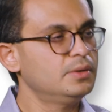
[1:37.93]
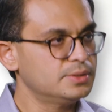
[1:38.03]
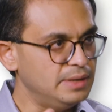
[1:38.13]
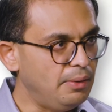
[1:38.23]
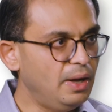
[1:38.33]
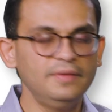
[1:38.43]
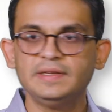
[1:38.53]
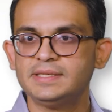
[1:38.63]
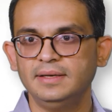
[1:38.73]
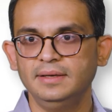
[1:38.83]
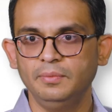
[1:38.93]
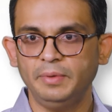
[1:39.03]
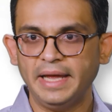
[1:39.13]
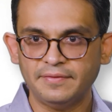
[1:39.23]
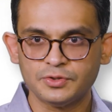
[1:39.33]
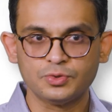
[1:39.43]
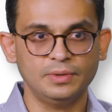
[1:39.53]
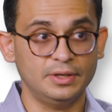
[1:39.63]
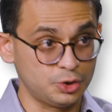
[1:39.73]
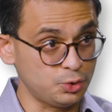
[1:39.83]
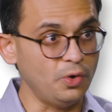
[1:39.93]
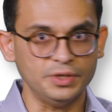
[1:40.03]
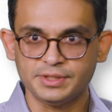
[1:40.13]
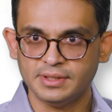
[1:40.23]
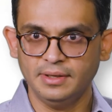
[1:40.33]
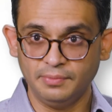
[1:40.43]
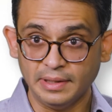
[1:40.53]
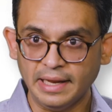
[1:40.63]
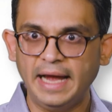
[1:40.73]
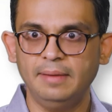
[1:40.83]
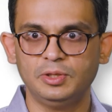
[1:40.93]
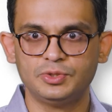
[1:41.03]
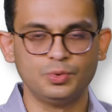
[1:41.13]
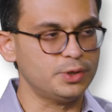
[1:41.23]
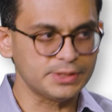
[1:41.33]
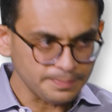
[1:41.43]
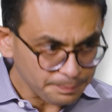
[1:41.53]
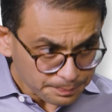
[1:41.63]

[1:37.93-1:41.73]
So now all of a sudden we have a source, a reliable source,